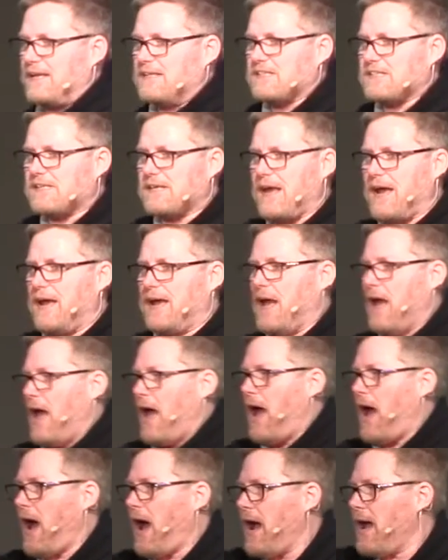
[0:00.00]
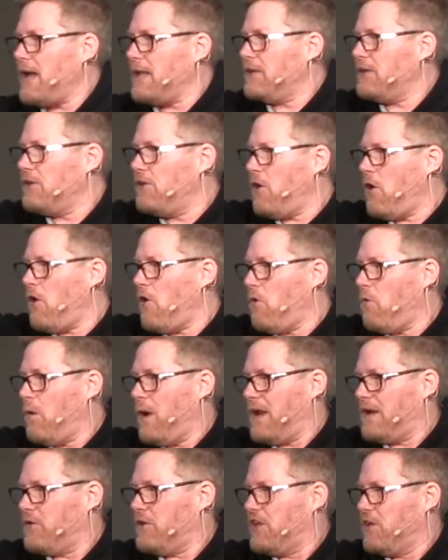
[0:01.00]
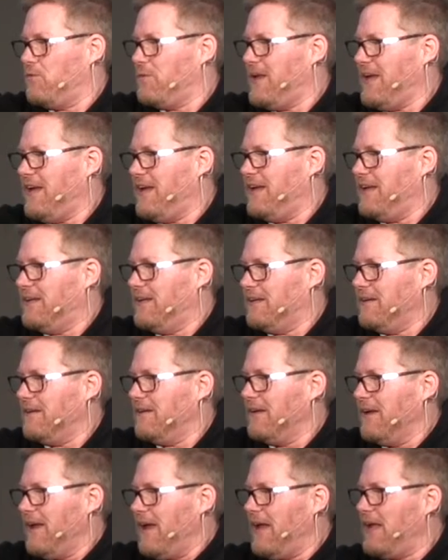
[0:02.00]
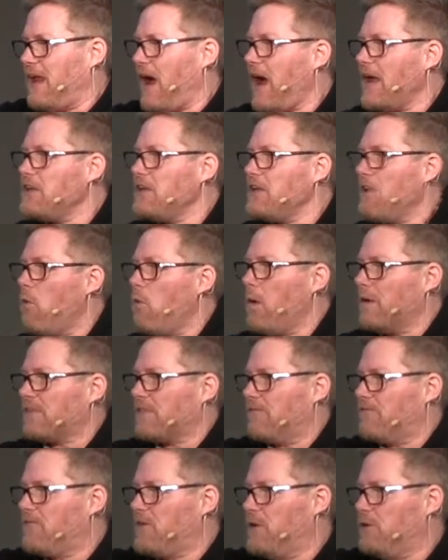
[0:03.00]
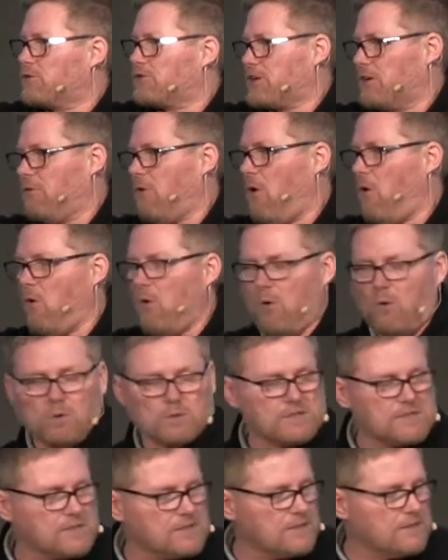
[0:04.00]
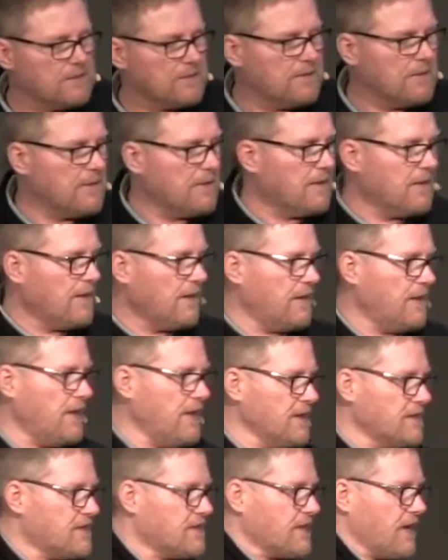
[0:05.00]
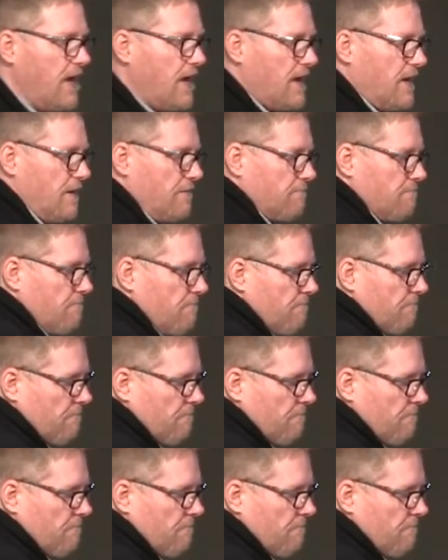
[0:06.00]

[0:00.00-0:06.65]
and say, I know what you need, and I know what the future holds. And he's saying,